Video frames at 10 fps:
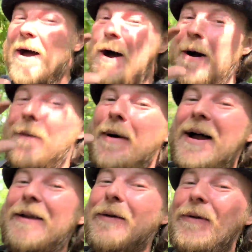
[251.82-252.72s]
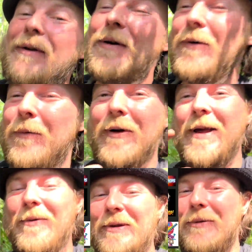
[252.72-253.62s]
I don't know what
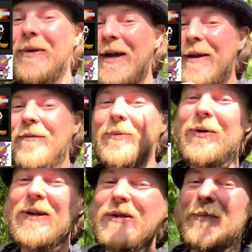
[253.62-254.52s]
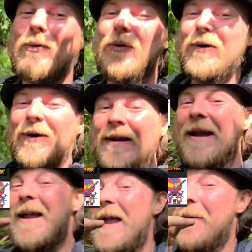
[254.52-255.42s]
I would do without everybody's support.
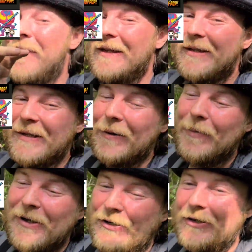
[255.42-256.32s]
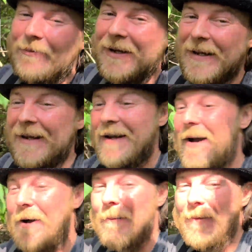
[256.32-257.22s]
It means so much to me.
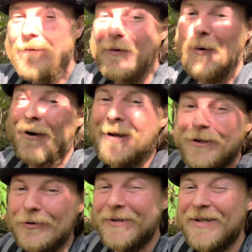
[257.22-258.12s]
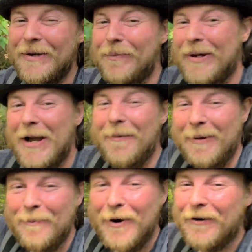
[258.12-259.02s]
If you are interested in
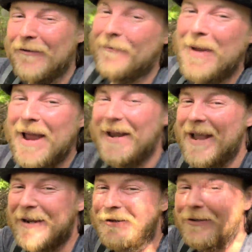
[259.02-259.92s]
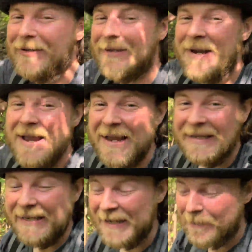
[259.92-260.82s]
becoming part of Mad Hatter's
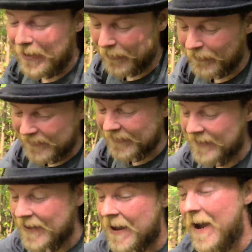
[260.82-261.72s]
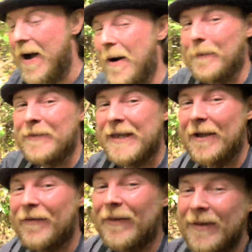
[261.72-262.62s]
Tea Party,
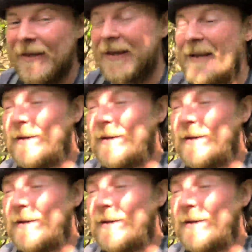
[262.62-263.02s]
definitely